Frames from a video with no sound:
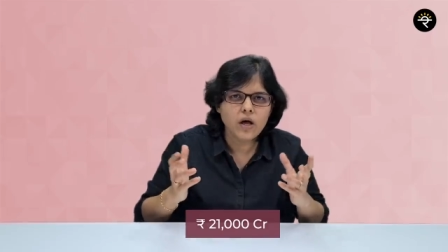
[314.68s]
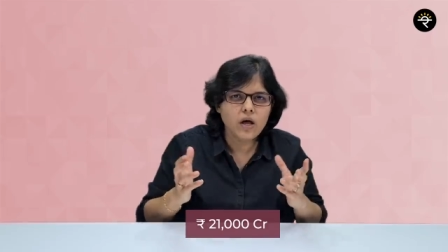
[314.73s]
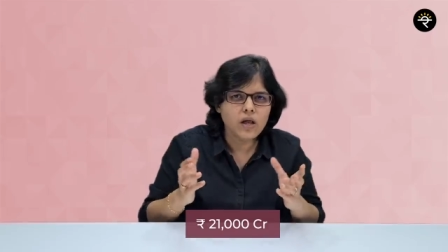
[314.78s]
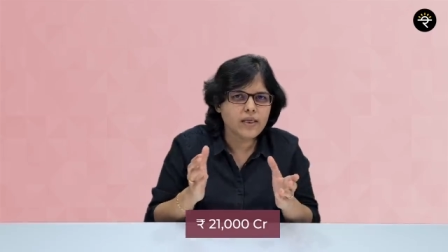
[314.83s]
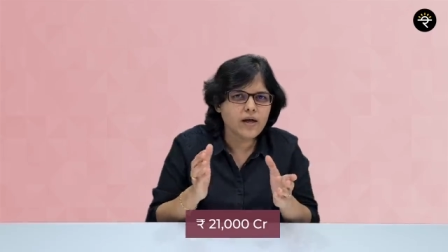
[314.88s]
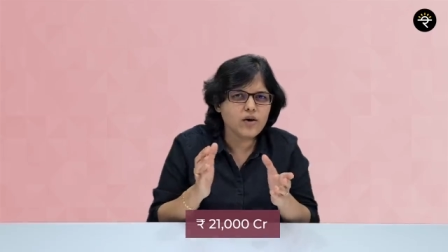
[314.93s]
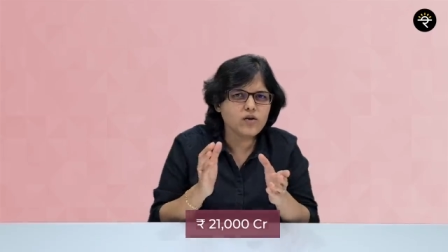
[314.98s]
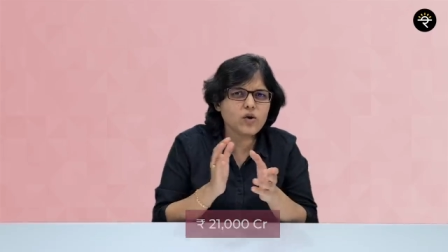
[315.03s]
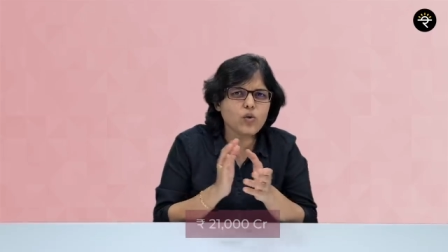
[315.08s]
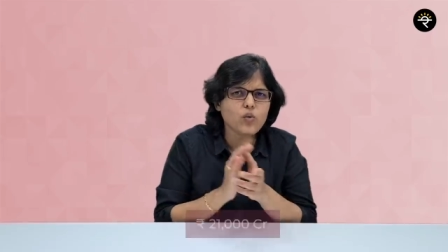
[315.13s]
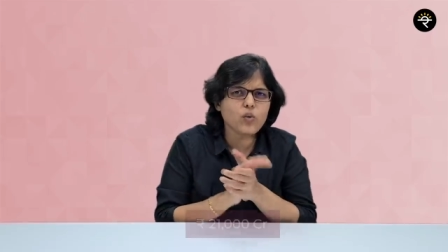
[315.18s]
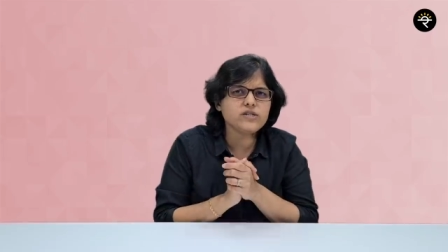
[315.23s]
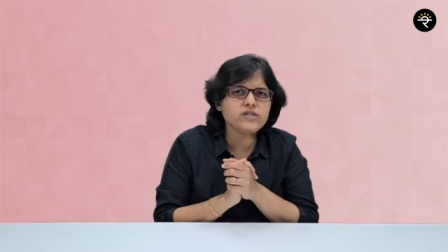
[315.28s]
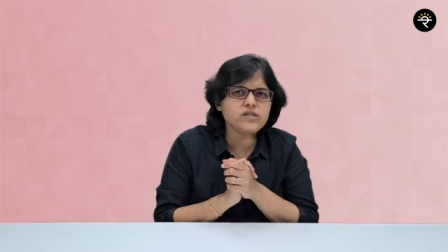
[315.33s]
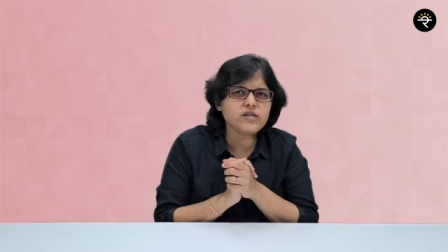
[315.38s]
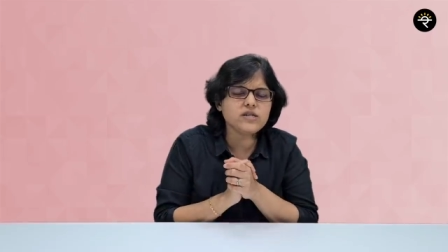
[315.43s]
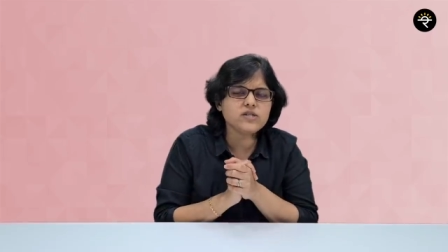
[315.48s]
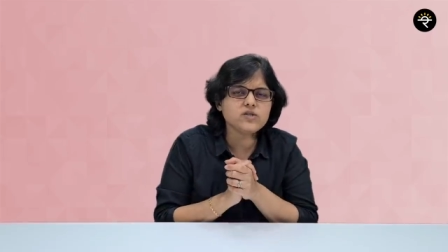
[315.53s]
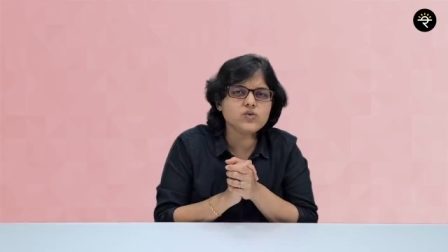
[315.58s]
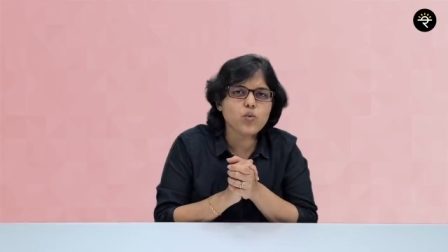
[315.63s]
Now the
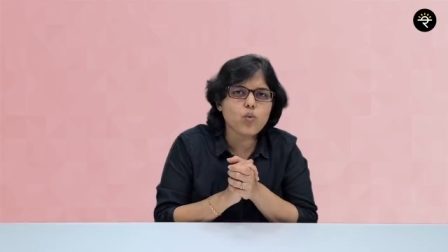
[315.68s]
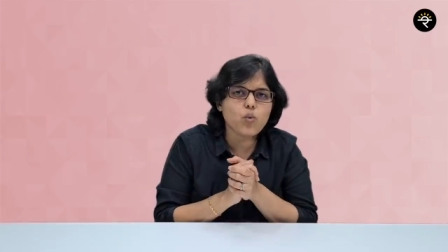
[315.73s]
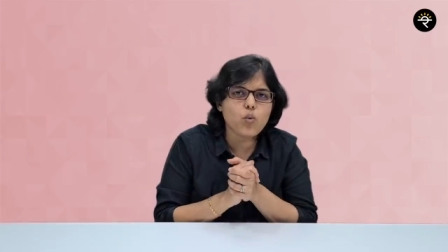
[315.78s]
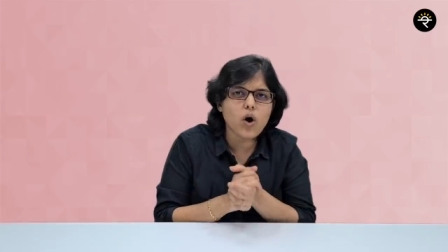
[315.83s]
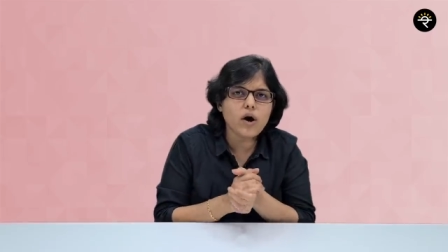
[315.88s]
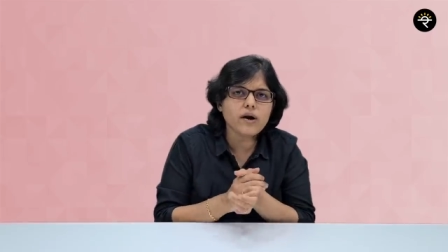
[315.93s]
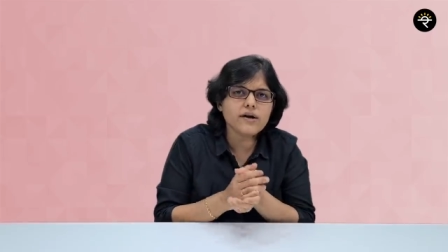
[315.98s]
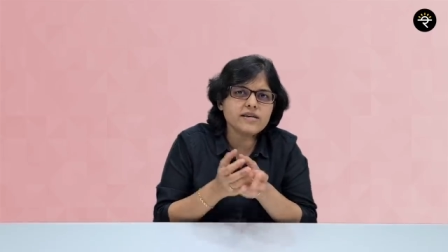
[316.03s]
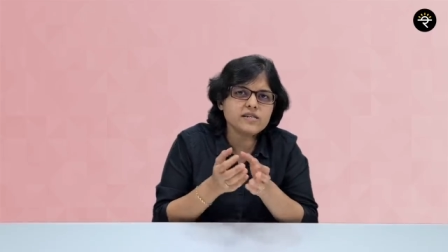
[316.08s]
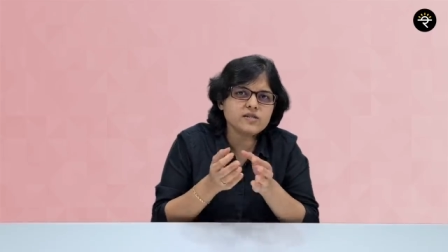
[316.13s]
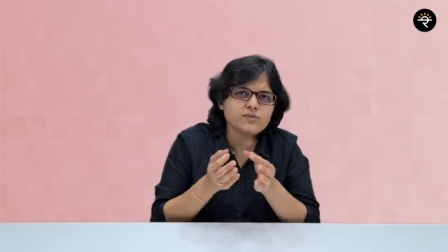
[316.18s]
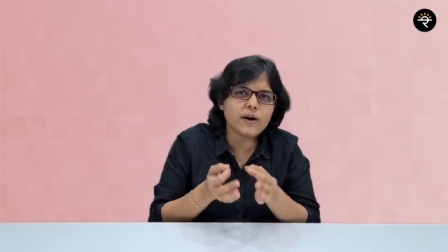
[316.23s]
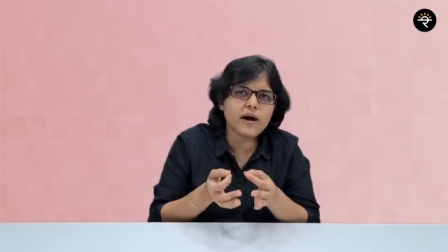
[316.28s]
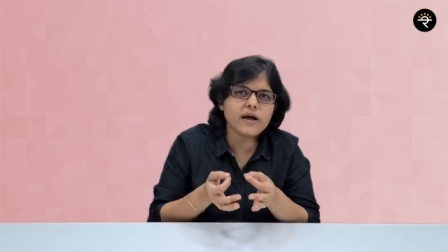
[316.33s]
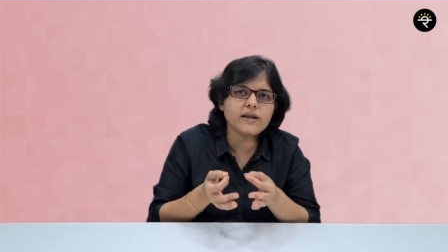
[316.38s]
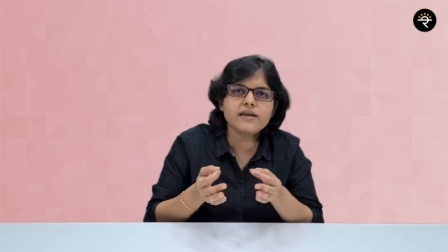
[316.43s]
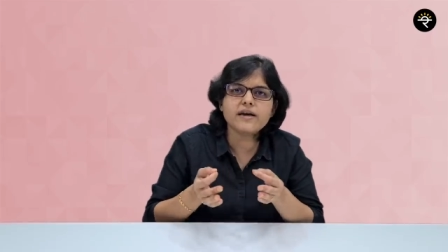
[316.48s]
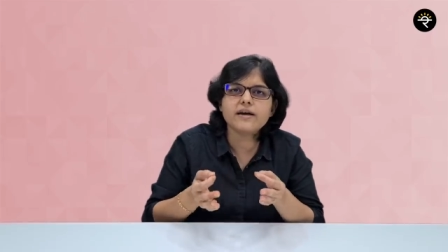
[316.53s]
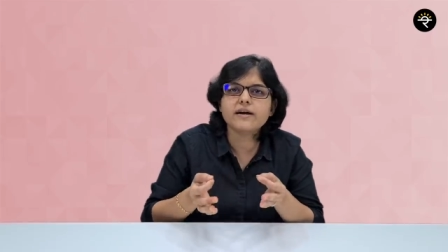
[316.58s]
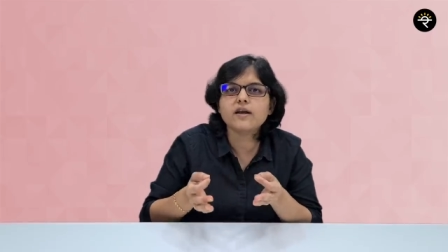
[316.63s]
question is, what is
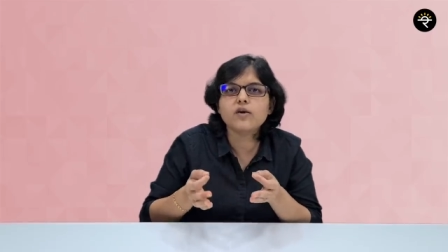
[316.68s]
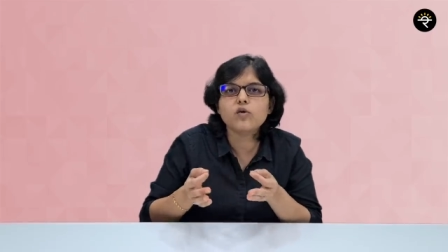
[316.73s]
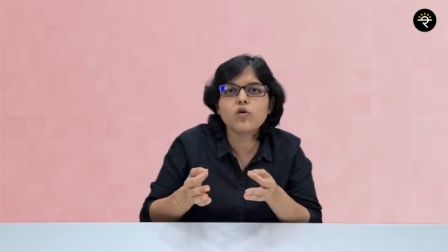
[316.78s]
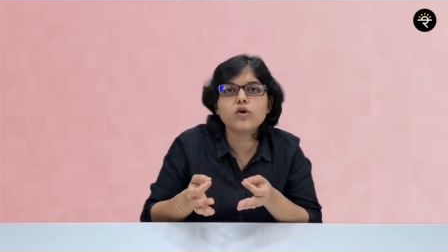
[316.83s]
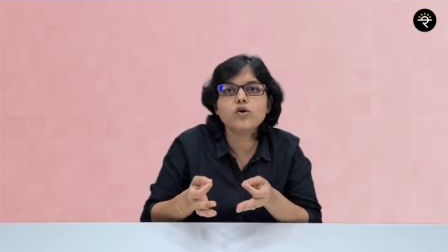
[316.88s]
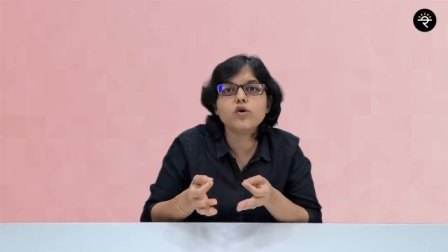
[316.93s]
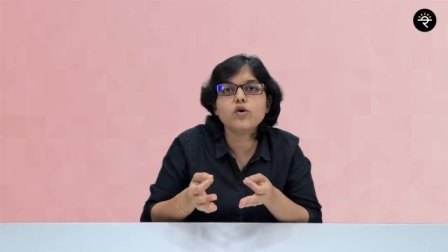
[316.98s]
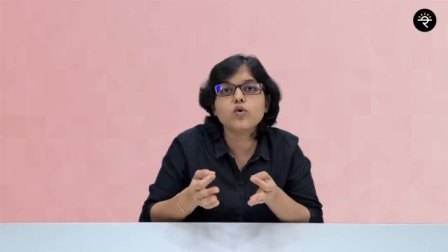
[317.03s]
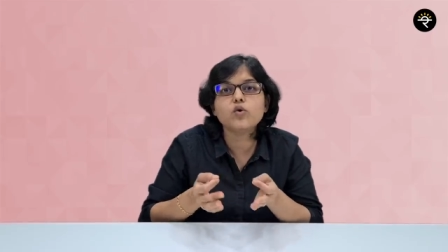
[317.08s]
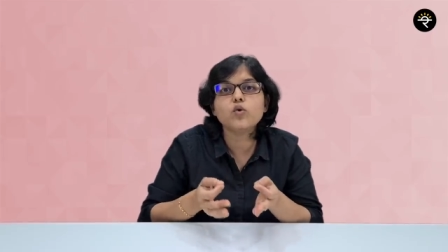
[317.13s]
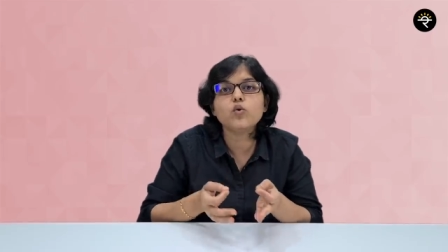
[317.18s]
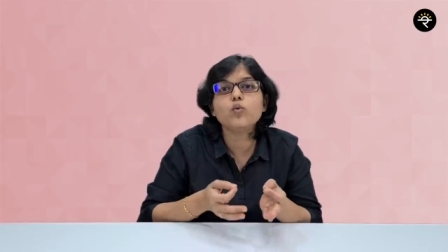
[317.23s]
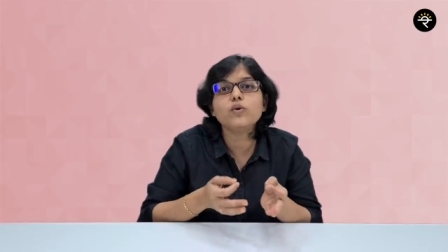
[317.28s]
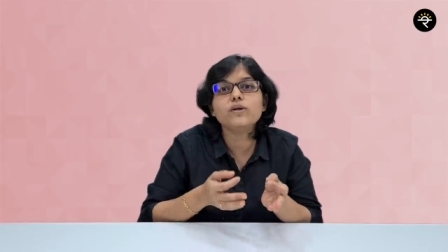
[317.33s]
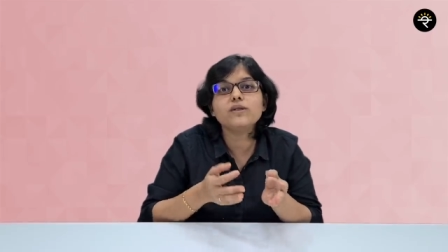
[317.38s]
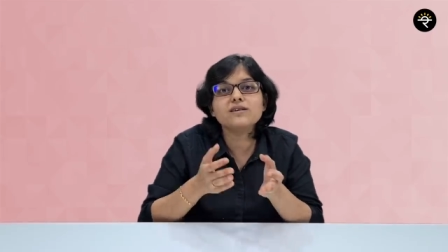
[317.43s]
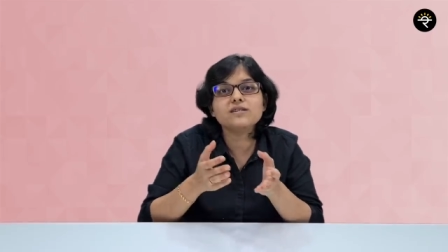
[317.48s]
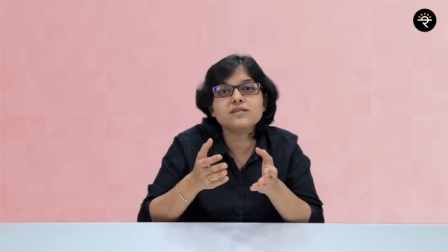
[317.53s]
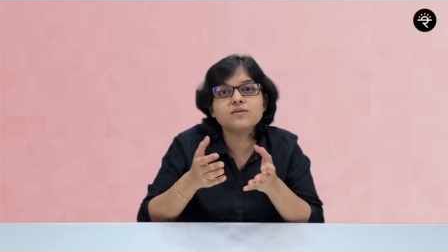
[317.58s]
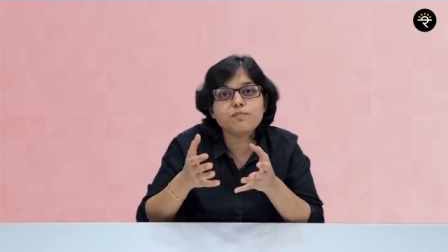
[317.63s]
Bharti Airtel going to do
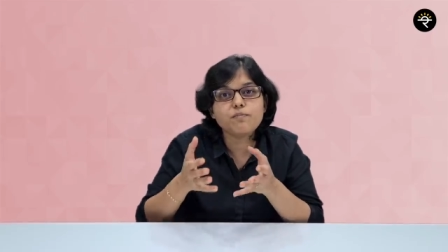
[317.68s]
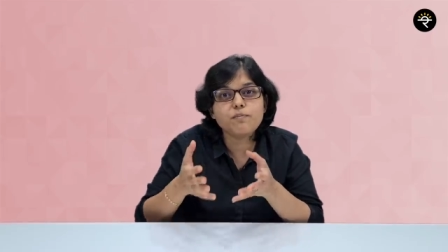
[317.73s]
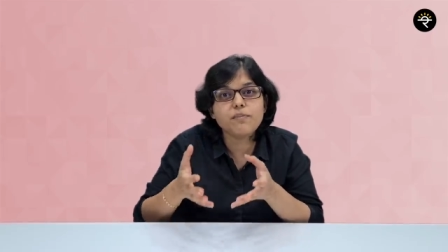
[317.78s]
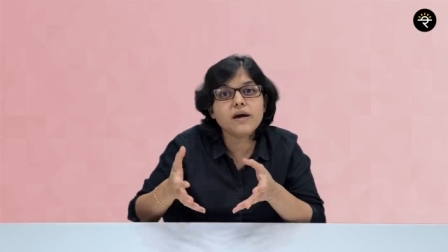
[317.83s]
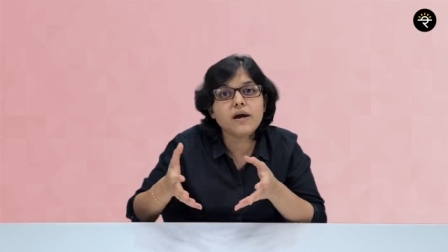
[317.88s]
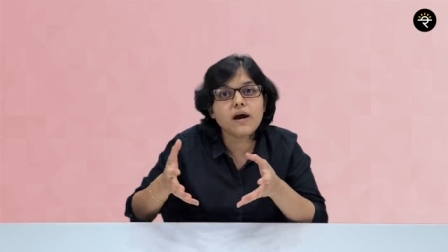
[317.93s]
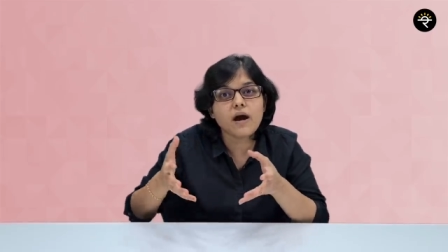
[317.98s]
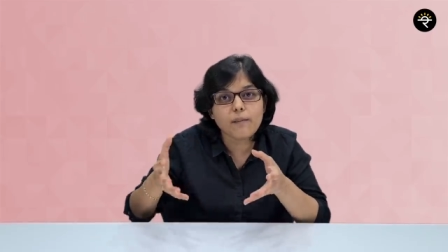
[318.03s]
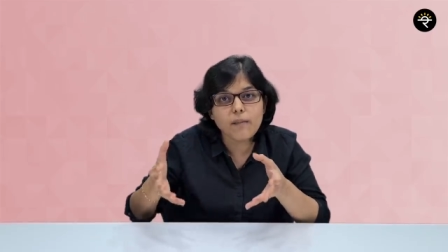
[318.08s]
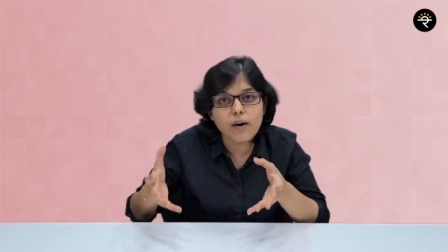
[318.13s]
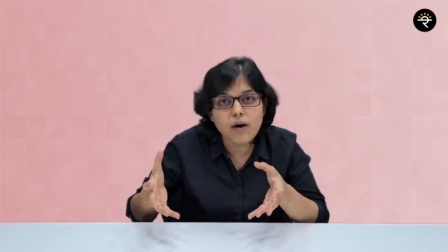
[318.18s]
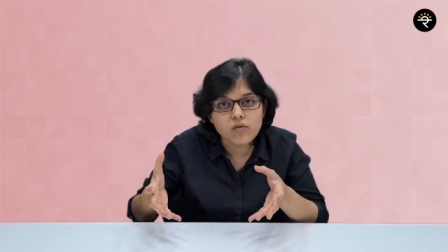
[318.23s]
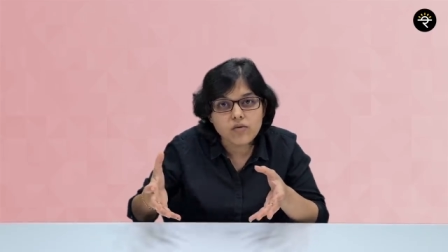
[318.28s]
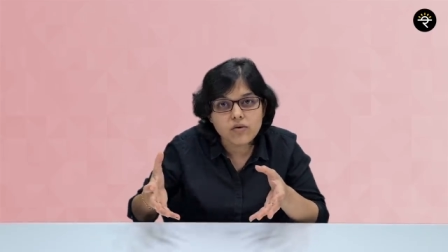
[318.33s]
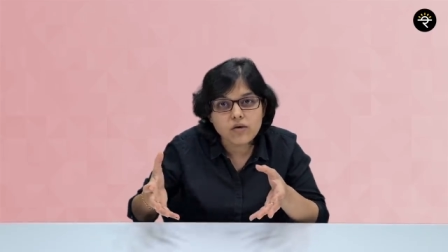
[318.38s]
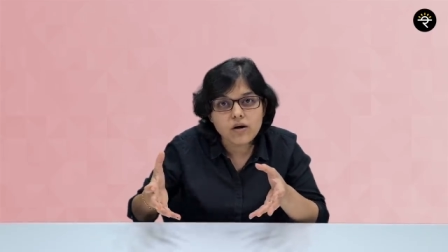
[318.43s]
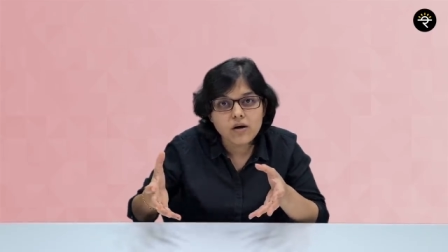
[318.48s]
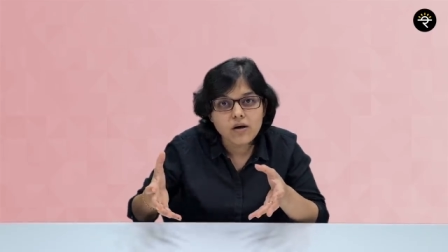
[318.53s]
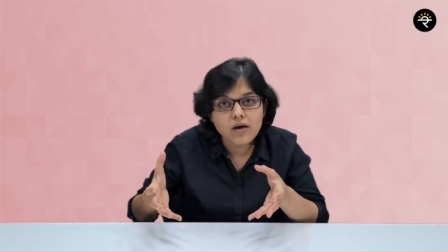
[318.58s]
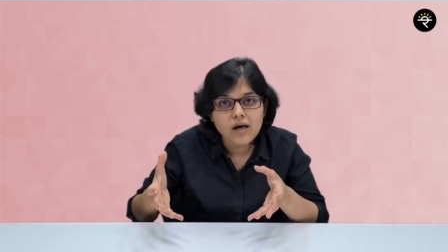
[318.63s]
with this big amount?